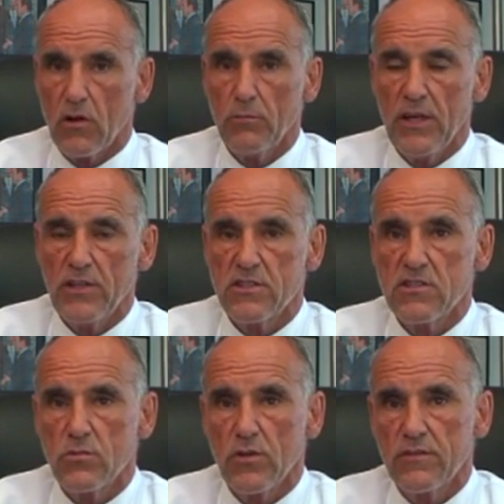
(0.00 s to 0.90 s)
All
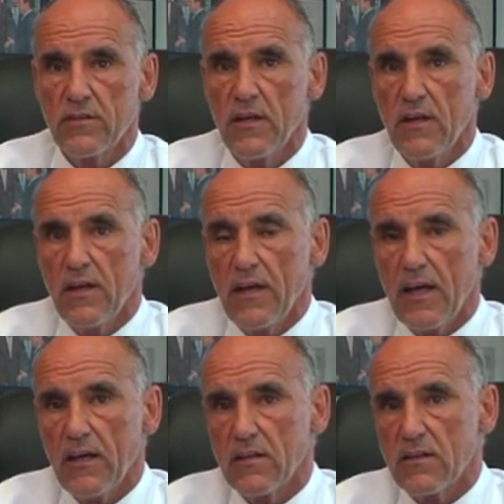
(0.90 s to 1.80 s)
patients with
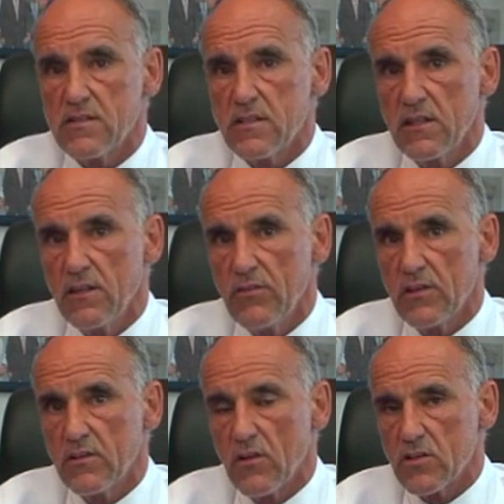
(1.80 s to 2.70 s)
a
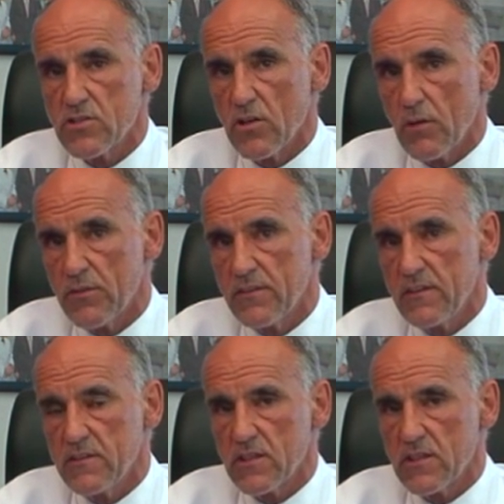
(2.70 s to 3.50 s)
significant osteopathy,